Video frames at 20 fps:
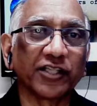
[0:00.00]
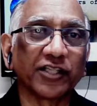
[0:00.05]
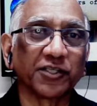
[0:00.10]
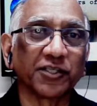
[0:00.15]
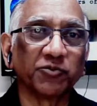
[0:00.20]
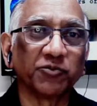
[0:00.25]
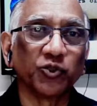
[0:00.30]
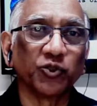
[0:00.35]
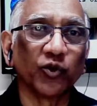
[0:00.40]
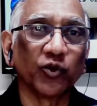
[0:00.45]

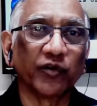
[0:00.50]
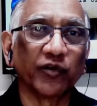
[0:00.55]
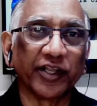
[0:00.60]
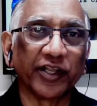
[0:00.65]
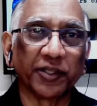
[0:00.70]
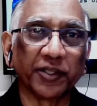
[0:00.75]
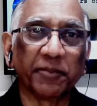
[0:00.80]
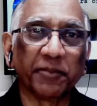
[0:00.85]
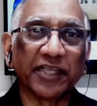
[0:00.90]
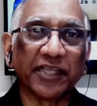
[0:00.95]
some jewelry in
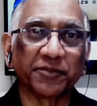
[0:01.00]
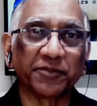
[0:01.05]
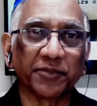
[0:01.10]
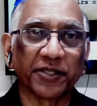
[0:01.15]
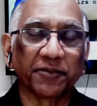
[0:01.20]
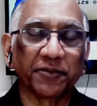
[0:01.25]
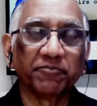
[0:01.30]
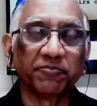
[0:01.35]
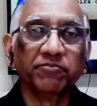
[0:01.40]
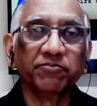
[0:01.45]
the basement.
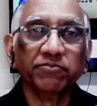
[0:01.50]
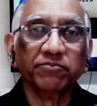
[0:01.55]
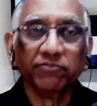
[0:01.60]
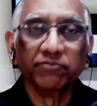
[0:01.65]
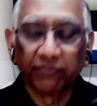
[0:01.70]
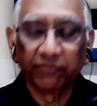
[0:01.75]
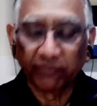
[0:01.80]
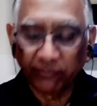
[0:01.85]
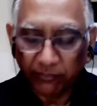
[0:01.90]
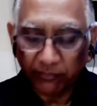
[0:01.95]

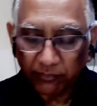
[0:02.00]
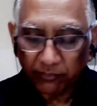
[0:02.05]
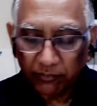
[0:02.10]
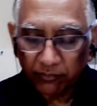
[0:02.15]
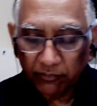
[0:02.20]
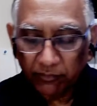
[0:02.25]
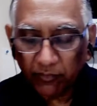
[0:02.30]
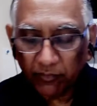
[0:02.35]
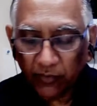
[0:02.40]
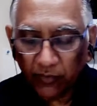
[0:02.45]

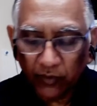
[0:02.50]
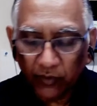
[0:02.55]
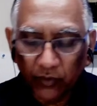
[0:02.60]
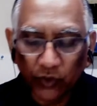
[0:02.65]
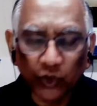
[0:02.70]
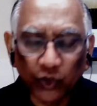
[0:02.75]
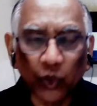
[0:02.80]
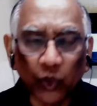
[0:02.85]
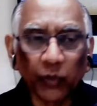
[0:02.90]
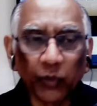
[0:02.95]

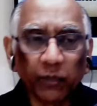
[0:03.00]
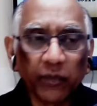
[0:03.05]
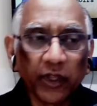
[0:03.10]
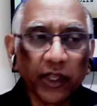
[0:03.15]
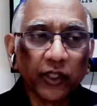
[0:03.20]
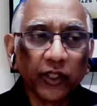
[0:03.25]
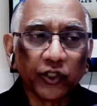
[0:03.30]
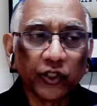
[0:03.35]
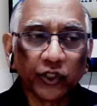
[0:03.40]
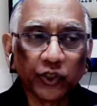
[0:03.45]
So
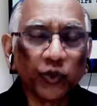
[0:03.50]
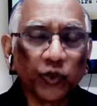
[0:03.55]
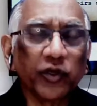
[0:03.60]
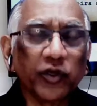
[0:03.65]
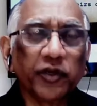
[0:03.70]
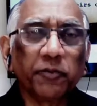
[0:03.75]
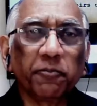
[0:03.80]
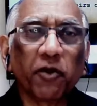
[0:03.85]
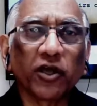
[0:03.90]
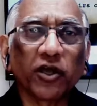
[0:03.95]
the jewelry
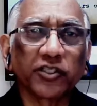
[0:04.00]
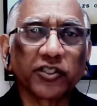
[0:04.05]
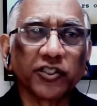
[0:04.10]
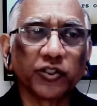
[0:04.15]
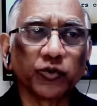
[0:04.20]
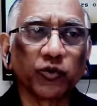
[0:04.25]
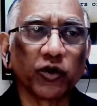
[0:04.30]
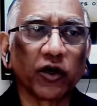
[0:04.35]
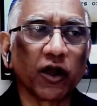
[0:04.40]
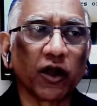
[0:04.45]
boxes
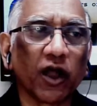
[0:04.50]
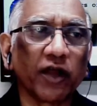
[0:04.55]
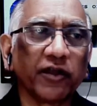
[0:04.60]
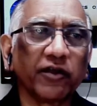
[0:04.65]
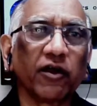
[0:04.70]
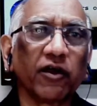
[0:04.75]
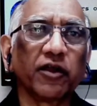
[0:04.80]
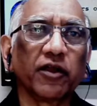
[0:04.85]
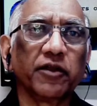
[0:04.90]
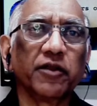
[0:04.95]
were
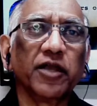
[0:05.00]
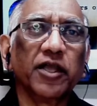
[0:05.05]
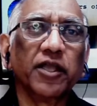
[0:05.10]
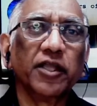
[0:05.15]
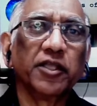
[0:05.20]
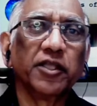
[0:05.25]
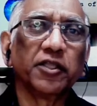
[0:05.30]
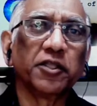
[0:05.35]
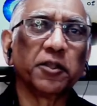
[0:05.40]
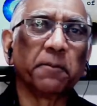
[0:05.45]
undone.
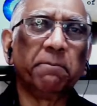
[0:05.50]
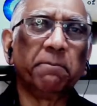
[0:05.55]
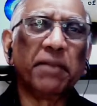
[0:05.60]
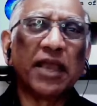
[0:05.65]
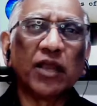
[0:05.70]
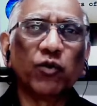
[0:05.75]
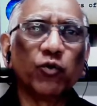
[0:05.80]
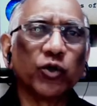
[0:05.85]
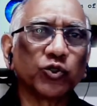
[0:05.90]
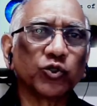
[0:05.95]
The
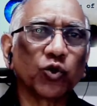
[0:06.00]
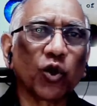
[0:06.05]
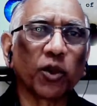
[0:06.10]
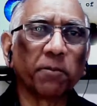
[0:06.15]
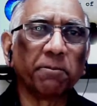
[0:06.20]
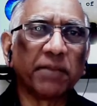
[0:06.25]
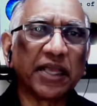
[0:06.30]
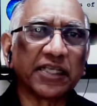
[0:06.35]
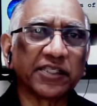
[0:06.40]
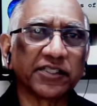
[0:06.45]
bed was all
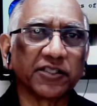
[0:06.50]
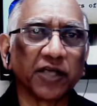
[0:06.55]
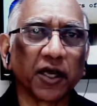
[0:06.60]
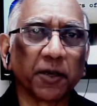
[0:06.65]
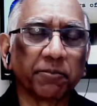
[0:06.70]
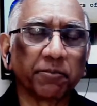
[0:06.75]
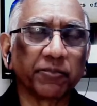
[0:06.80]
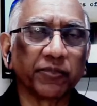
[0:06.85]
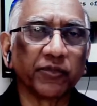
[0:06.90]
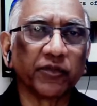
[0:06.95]
messed up.
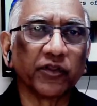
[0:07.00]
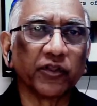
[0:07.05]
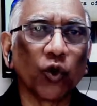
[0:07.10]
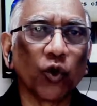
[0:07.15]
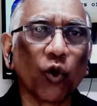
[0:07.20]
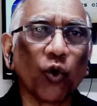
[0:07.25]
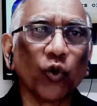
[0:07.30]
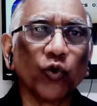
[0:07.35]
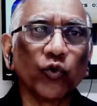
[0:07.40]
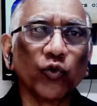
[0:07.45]
The
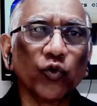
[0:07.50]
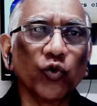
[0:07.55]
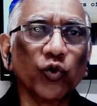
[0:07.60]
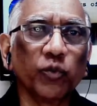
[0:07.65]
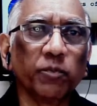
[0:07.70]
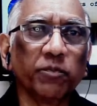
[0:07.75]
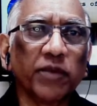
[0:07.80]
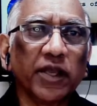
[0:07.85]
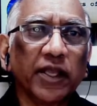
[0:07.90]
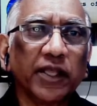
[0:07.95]
whole
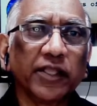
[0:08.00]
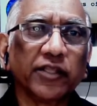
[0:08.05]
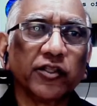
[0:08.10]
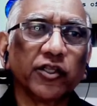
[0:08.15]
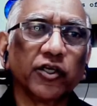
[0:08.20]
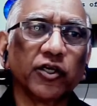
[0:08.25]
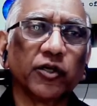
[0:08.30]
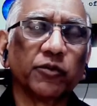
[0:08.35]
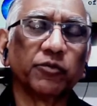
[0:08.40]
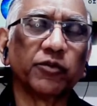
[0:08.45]
room,
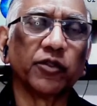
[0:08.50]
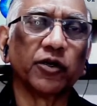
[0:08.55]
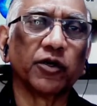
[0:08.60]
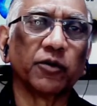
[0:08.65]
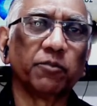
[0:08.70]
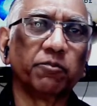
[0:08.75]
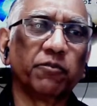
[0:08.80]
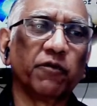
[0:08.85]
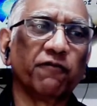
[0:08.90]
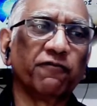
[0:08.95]
the
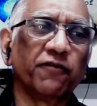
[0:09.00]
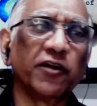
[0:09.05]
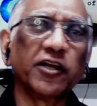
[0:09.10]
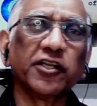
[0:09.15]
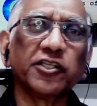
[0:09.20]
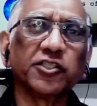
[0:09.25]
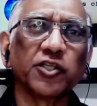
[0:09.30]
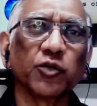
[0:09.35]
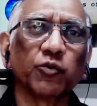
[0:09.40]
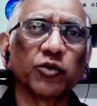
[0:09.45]

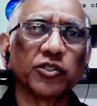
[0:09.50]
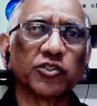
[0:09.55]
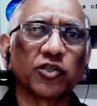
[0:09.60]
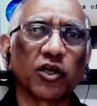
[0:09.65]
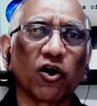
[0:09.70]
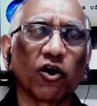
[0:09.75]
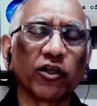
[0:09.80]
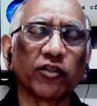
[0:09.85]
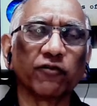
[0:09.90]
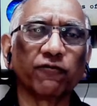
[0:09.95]
furniture was
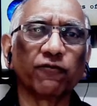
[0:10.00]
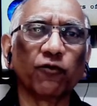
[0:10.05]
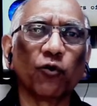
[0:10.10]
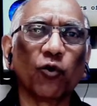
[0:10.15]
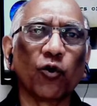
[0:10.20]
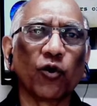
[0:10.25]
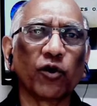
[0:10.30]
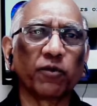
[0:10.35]
on the floor,